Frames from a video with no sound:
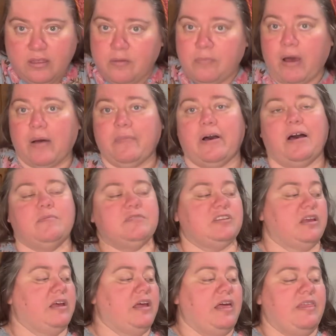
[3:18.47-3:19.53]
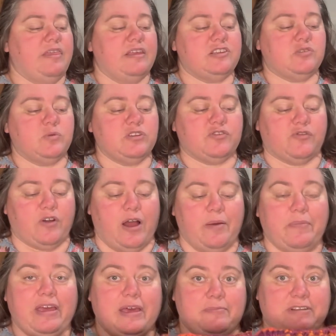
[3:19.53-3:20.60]
pom-poms. This was
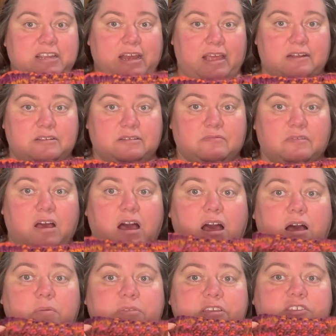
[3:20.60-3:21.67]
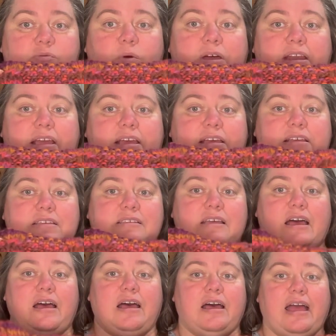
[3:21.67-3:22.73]
from Hip to Knit. This one is
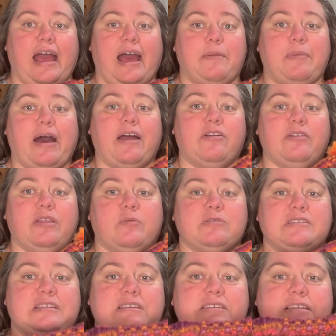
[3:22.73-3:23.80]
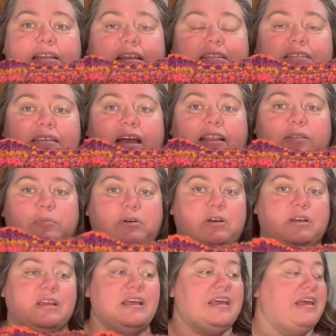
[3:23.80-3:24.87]
a hat pattern that was listed inside the
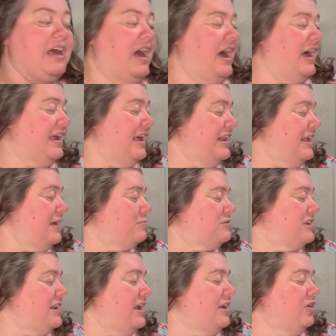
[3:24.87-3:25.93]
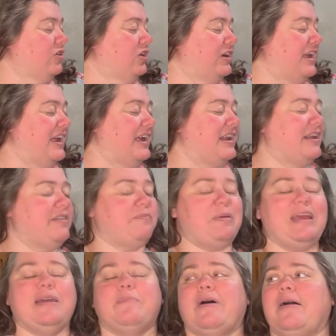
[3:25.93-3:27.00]
book. Again, Hip to Knit, you're looking at it
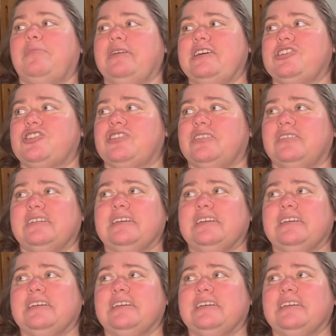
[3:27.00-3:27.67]
being published